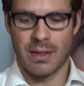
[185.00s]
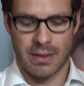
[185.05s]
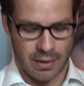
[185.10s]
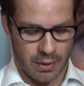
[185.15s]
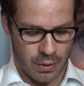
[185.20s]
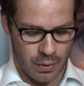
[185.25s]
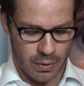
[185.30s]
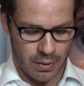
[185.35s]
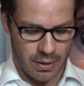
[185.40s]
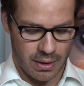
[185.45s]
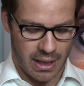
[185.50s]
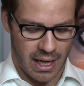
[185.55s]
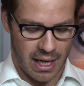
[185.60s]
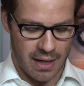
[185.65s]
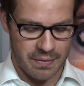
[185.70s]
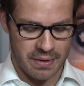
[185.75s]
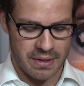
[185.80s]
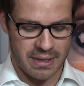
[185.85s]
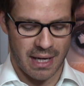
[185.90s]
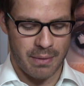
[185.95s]
So kind
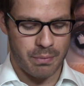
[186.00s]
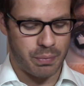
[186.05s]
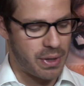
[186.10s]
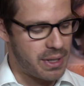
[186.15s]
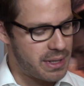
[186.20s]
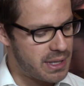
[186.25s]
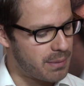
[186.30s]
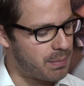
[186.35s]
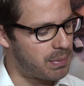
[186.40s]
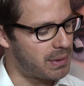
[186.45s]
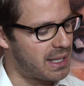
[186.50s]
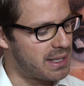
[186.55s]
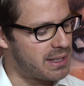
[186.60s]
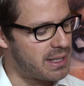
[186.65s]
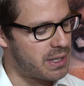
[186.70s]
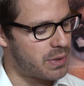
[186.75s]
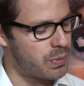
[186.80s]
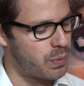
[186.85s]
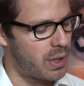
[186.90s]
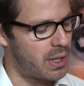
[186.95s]
of the same principle as
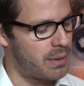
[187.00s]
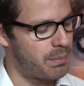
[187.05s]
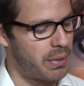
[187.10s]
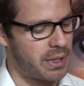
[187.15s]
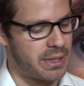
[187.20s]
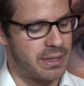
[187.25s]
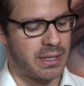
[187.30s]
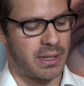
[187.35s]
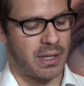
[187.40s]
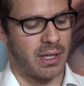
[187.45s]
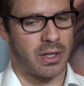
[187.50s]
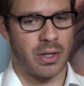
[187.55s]
this one, but uh,